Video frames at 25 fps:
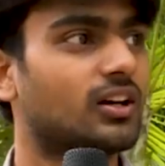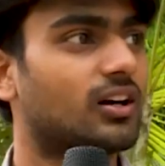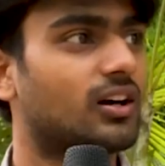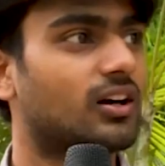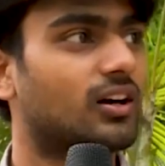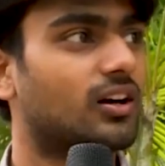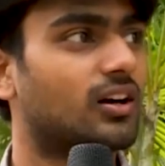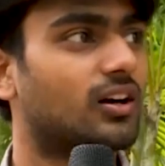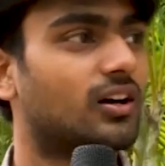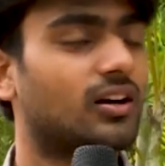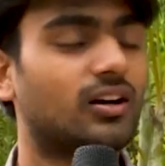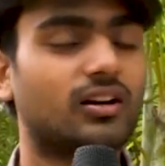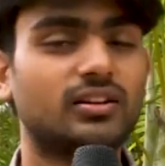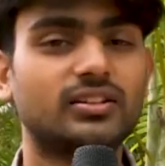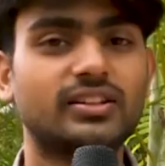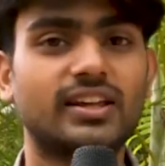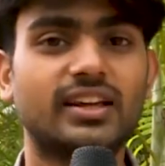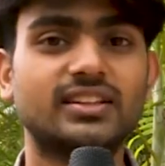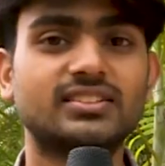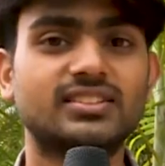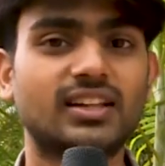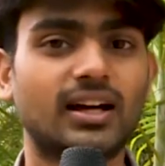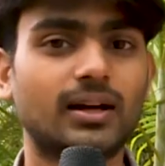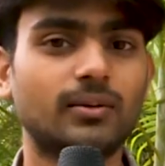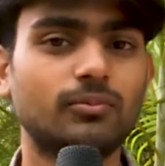Uh, the
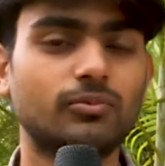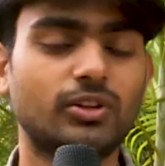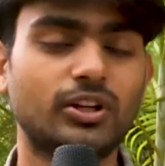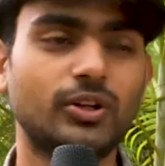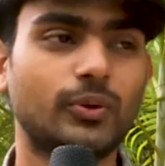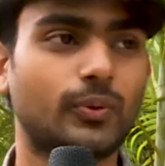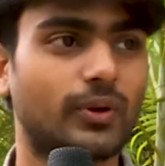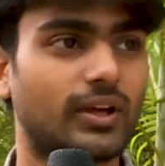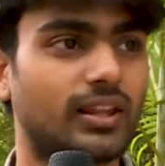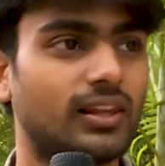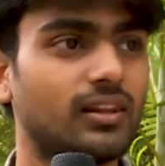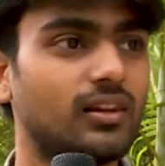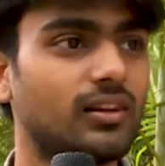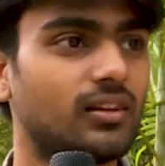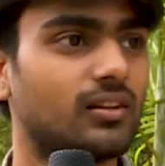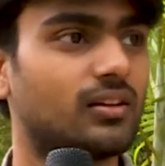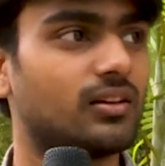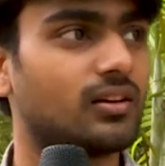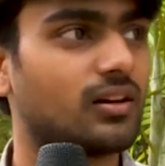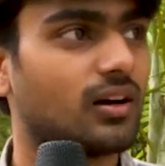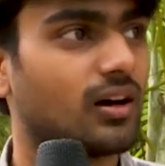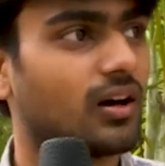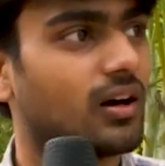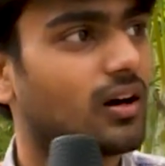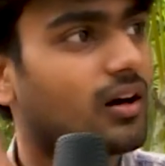exam went well.
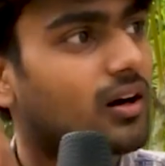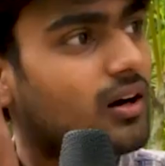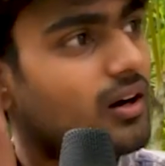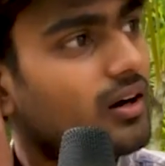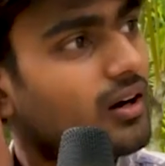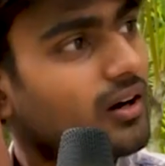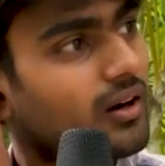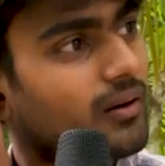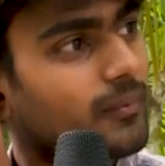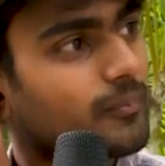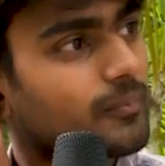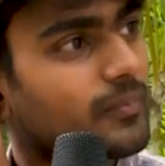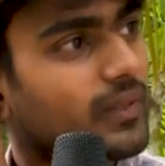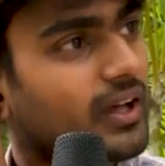Uh,